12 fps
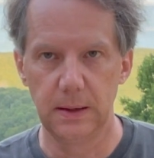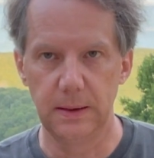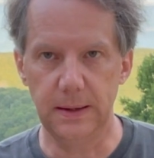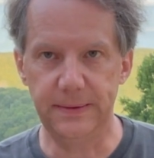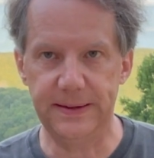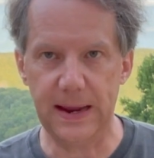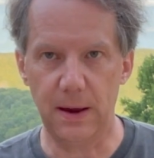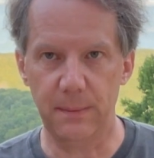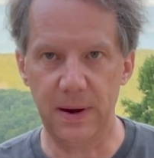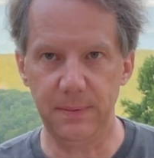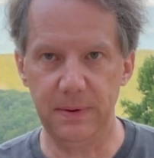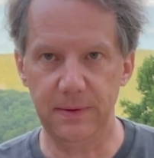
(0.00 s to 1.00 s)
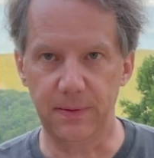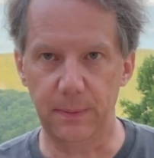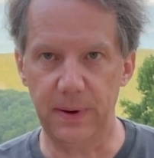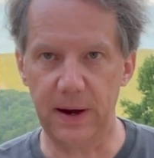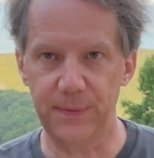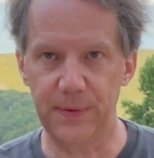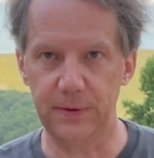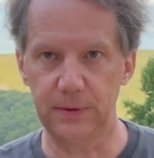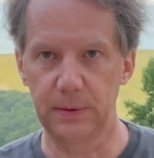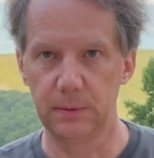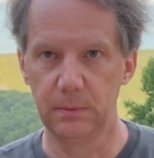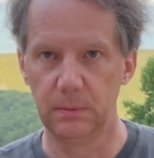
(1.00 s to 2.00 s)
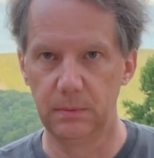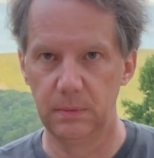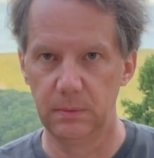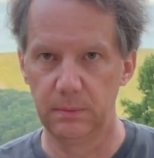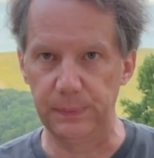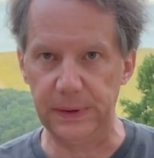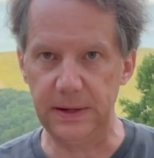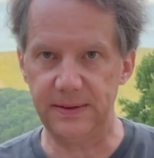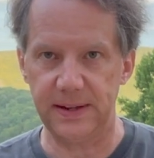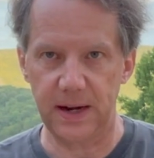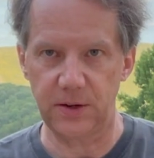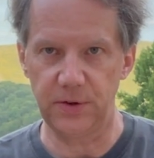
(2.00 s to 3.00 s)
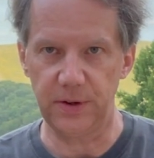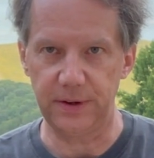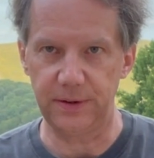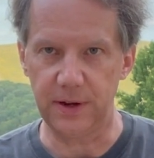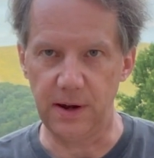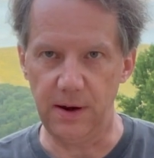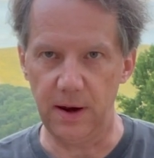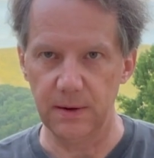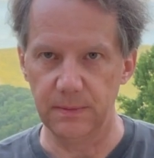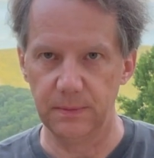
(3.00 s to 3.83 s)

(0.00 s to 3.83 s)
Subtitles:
This stout might be for breakfast, but it's actually sundown.